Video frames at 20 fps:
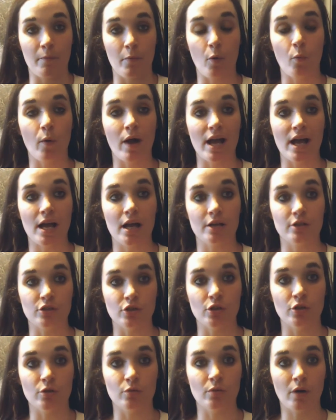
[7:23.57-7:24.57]
where
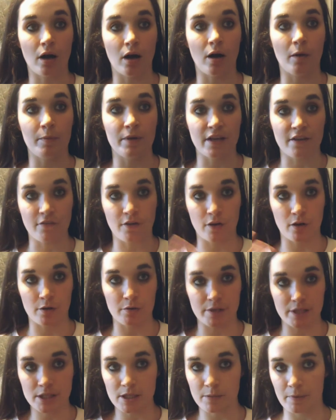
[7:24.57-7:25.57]
you are being
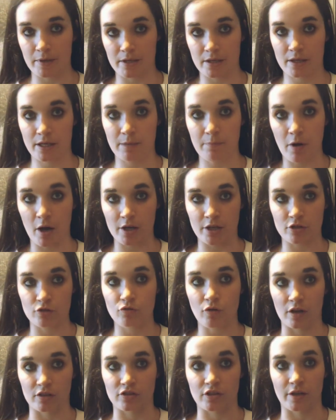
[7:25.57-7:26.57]
followed independently by an
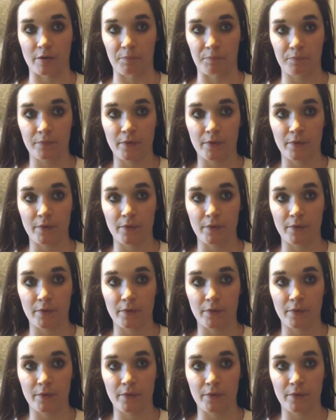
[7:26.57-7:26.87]
instructor.